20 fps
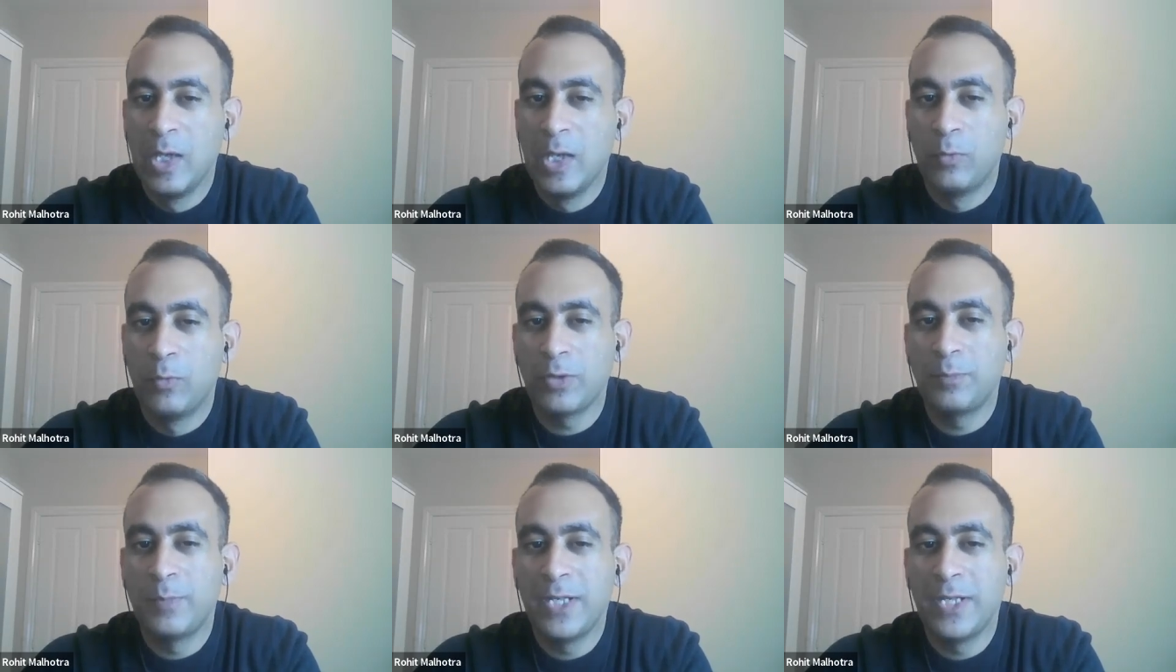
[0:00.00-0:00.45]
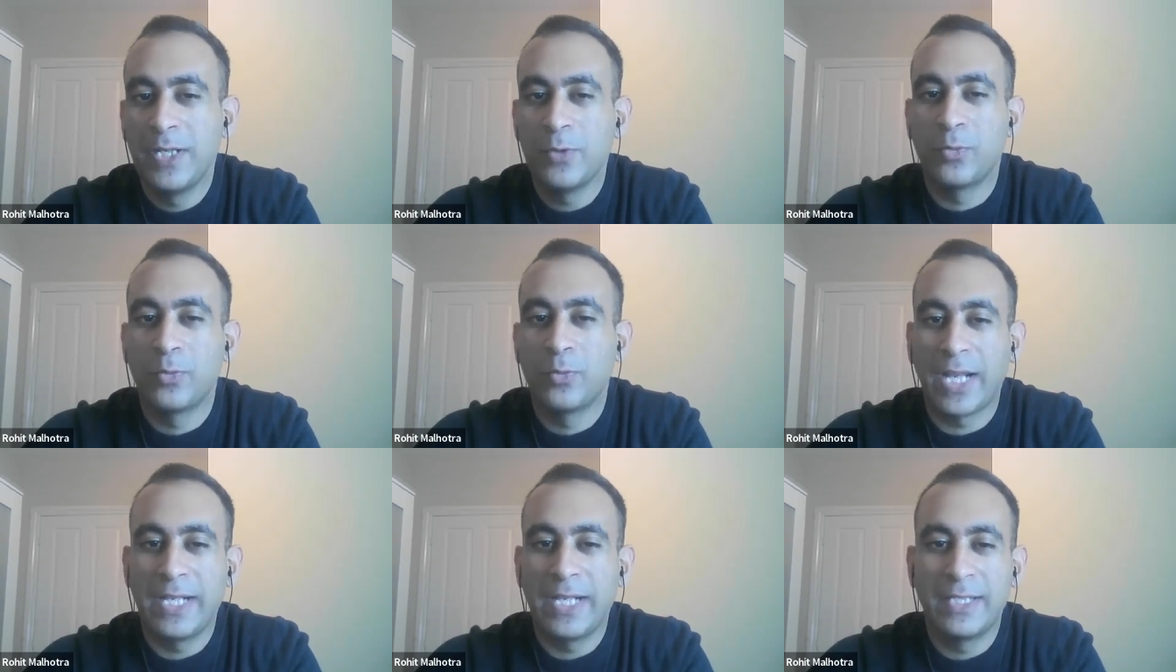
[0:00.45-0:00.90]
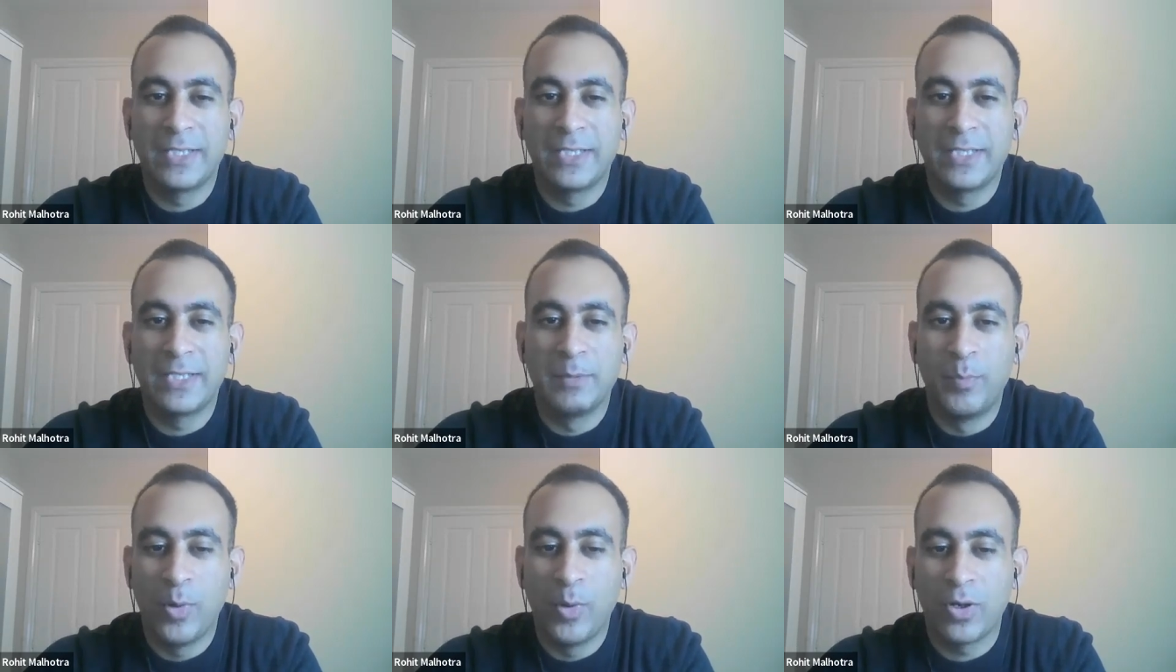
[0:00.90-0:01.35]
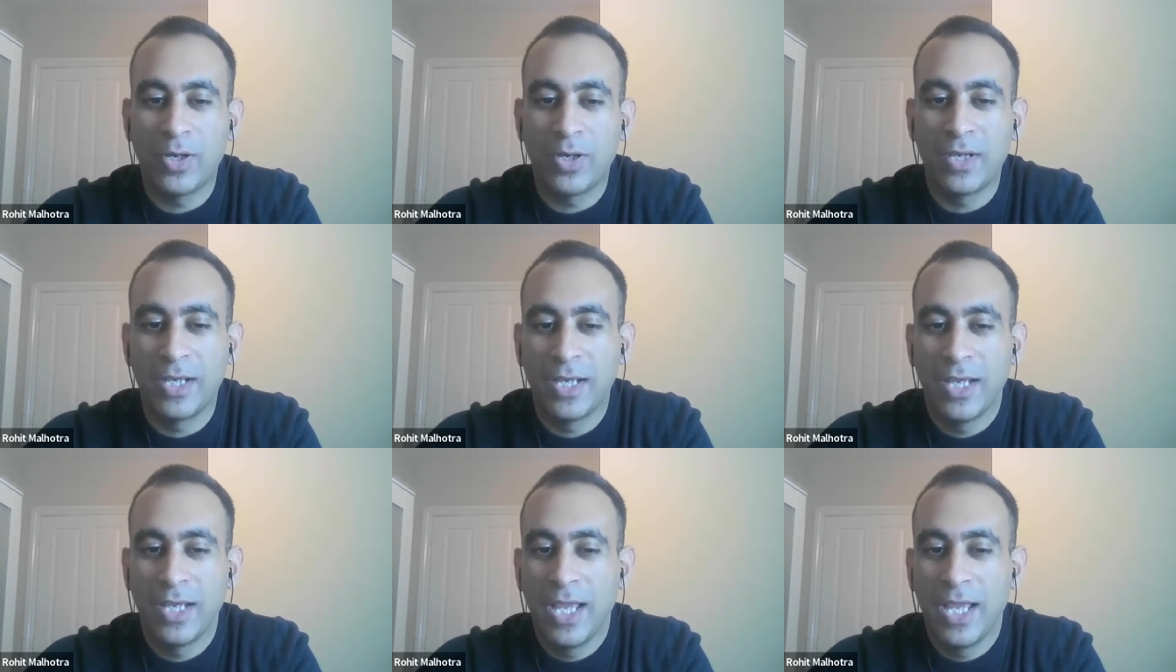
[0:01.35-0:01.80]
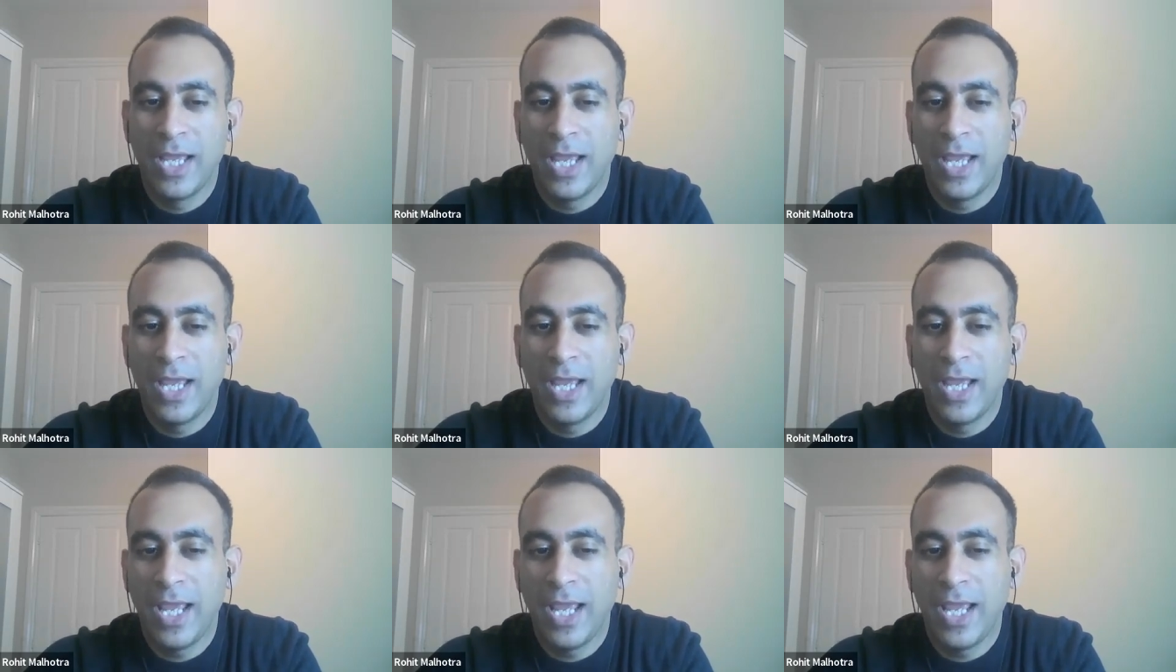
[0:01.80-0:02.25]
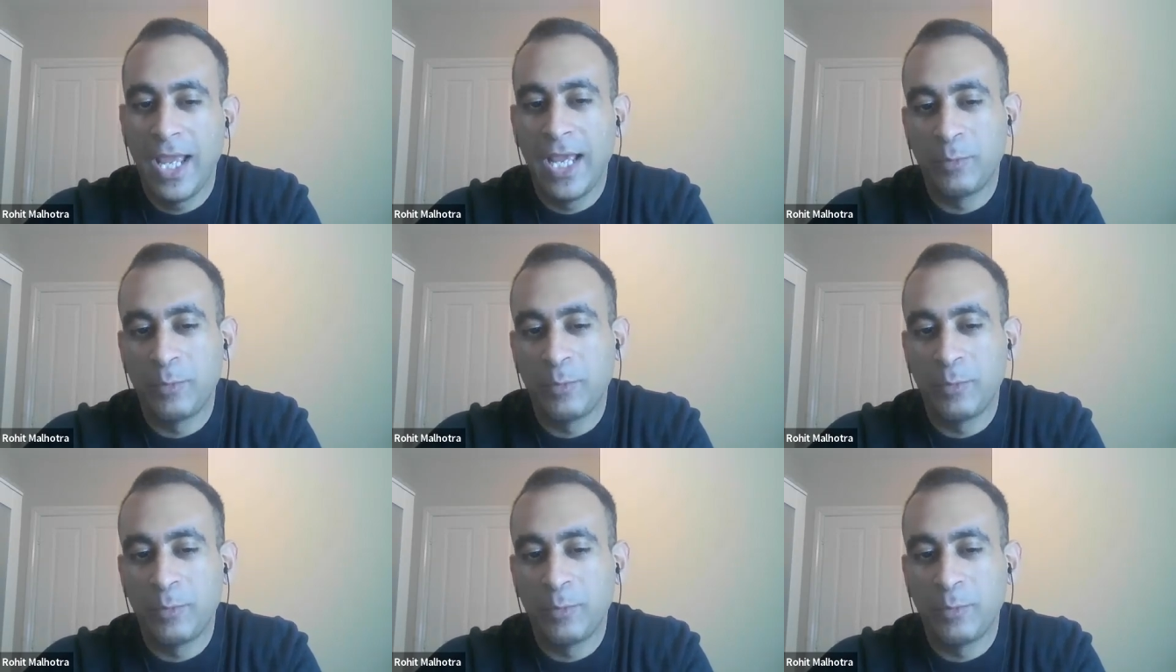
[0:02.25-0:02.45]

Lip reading: What made you write the book, and